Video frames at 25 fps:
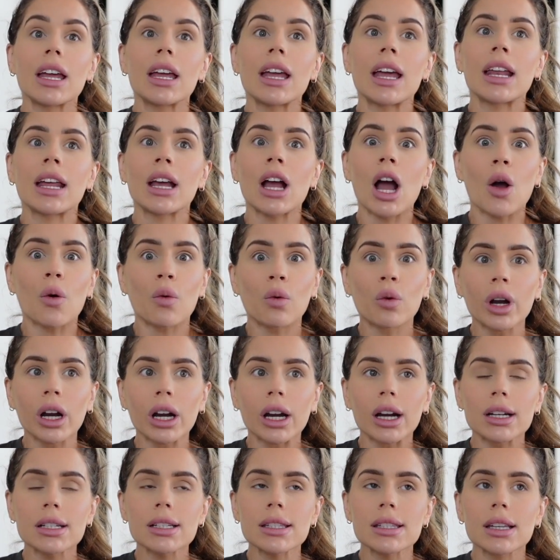and it got
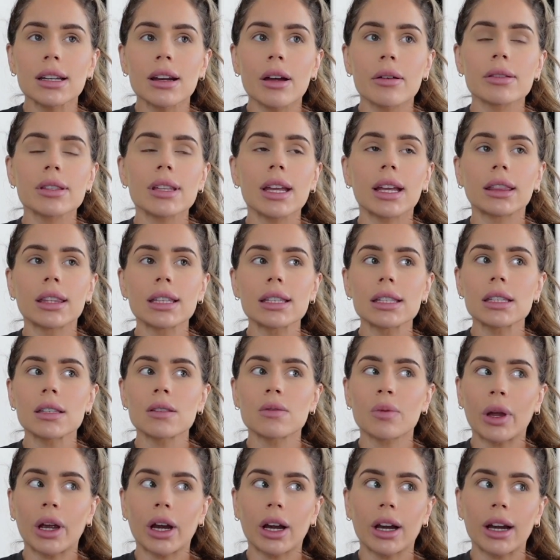worse and I was like, this
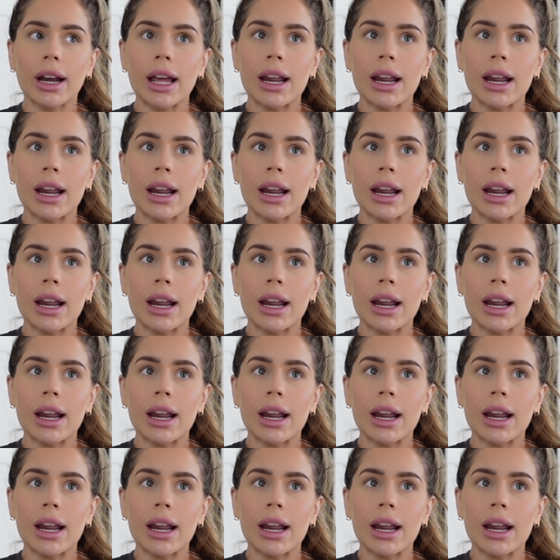is weird.